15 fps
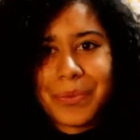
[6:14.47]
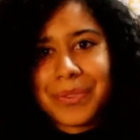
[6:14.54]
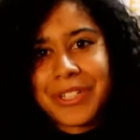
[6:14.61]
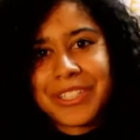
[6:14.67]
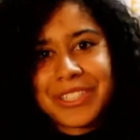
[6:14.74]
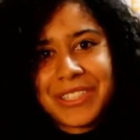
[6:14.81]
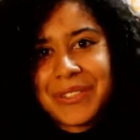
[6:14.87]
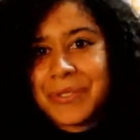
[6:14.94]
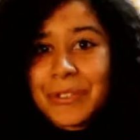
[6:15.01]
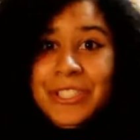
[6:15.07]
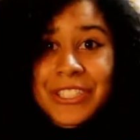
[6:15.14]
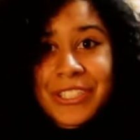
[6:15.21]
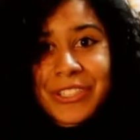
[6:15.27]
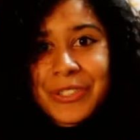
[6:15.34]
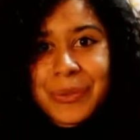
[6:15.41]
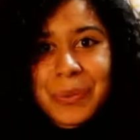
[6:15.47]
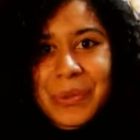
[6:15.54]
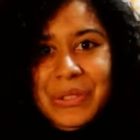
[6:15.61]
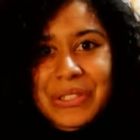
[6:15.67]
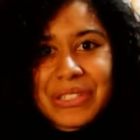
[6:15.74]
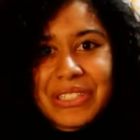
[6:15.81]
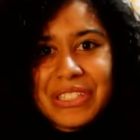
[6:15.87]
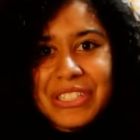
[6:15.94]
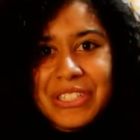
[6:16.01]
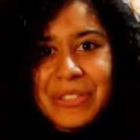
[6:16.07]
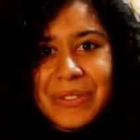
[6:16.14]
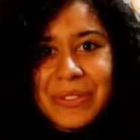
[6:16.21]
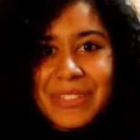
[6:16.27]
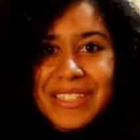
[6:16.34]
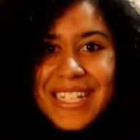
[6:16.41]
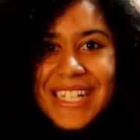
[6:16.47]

what are, what are you supposed to do?